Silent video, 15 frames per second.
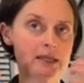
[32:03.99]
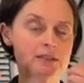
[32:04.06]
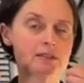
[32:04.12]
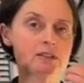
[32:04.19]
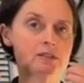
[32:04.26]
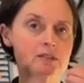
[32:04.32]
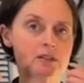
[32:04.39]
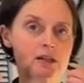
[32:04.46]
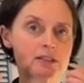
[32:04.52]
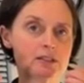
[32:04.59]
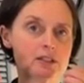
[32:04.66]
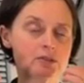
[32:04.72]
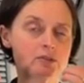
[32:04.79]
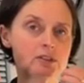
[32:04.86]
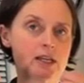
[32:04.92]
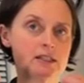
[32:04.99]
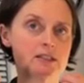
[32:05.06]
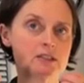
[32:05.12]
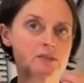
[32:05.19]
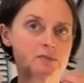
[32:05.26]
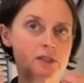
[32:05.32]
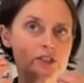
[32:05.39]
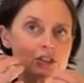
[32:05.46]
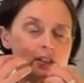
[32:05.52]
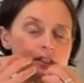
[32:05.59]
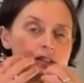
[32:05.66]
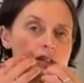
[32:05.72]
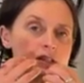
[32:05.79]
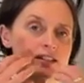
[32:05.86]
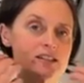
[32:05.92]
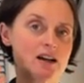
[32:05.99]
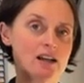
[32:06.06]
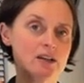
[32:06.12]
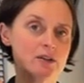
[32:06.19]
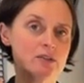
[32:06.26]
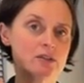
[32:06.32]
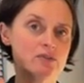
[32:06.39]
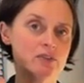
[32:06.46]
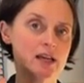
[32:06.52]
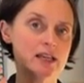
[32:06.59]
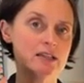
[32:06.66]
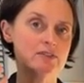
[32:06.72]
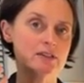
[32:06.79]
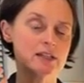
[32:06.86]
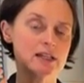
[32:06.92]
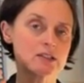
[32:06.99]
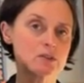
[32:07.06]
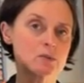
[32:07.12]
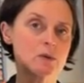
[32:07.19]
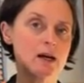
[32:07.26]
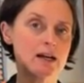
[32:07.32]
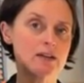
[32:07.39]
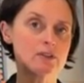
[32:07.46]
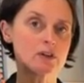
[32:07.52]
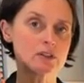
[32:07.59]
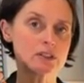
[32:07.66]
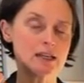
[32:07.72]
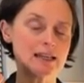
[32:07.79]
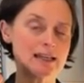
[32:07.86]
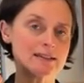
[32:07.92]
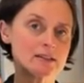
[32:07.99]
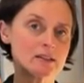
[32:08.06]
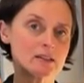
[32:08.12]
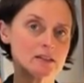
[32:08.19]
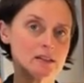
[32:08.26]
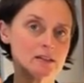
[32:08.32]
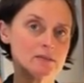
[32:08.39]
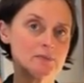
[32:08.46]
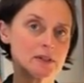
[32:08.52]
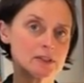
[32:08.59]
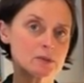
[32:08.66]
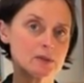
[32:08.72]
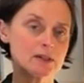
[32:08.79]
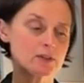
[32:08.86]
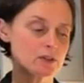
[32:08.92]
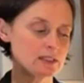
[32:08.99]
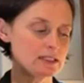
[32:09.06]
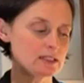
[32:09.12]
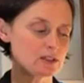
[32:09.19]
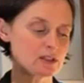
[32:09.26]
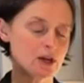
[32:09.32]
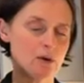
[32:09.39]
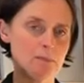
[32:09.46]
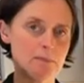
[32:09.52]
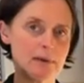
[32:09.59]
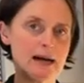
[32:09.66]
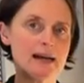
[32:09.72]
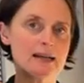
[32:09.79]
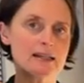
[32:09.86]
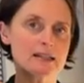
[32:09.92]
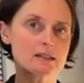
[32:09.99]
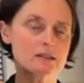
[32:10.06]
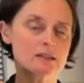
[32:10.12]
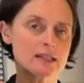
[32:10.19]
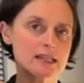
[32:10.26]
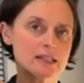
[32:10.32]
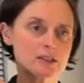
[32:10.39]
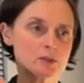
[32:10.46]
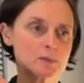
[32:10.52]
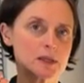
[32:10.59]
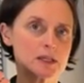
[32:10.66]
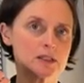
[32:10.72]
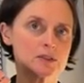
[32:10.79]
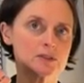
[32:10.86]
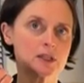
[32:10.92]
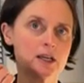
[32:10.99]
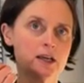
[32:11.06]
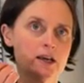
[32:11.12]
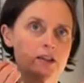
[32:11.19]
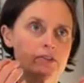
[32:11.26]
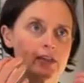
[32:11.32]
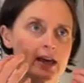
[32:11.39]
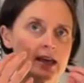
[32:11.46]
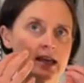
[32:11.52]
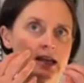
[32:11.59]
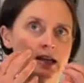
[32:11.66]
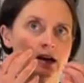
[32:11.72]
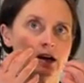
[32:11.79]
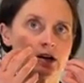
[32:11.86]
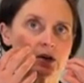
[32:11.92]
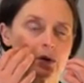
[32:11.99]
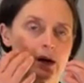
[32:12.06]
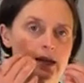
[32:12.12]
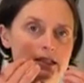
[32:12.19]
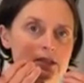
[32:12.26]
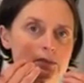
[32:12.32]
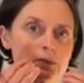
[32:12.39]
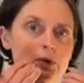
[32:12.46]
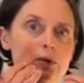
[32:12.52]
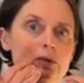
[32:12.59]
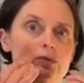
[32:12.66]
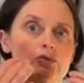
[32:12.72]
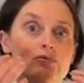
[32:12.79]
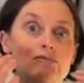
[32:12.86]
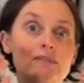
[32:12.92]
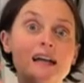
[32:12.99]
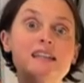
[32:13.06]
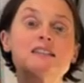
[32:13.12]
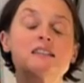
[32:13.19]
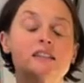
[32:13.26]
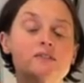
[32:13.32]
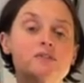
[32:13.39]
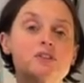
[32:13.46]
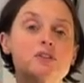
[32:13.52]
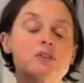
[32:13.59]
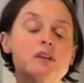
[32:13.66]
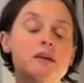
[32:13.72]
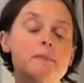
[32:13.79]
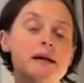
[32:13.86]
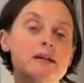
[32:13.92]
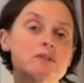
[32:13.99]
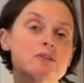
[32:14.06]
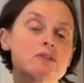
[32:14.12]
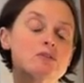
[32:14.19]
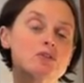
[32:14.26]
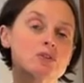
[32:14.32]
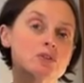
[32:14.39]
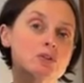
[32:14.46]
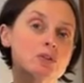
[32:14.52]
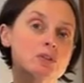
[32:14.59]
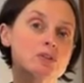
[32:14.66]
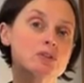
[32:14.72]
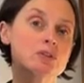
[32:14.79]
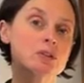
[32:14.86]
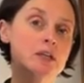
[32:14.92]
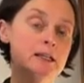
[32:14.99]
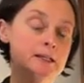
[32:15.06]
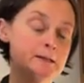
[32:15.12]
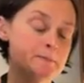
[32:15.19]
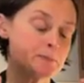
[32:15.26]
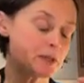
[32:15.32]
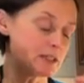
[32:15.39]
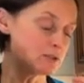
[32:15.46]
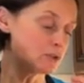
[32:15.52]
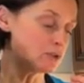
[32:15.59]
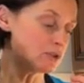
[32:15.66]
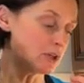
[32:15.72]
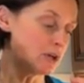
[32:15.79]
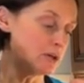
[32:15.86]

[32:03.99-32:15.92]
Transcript: Beans inside don't taste as much, and it's going to dilute the flavour. That's why I've got a lentil. That's why I've got these compact little things, because they are quite small relative to the amount of sauce, and